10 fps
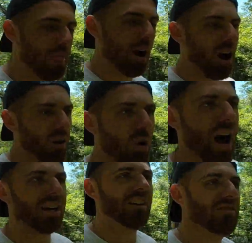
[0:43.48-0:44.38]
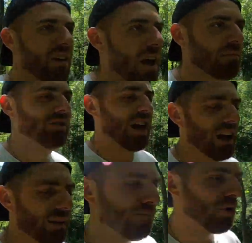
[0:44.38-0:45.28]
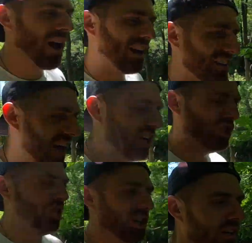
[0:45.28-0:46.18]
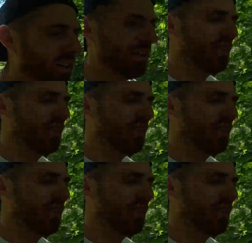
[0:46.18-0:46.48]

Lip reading: All right, Rocky fam, tag and brag nation.